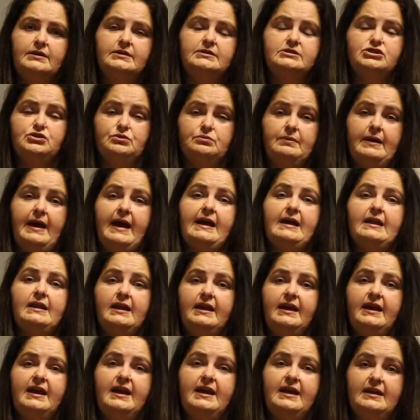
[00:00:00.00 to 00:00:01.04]

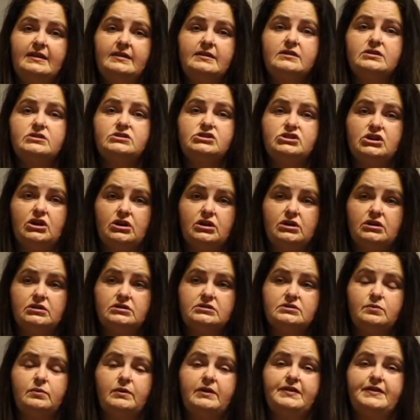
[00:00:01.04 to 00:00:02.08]
directly in the
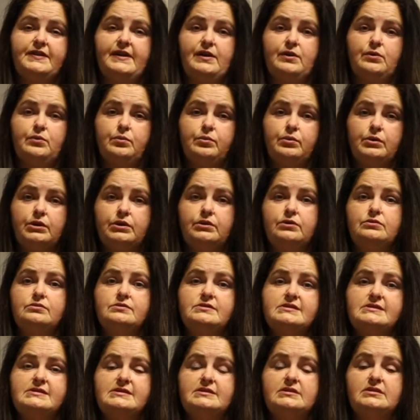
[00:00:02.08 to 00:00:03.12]
dirt with their
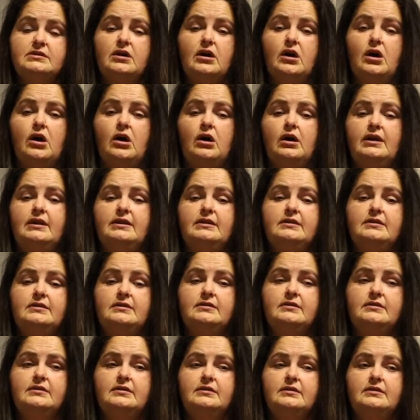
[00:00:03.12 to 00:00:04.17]
roots on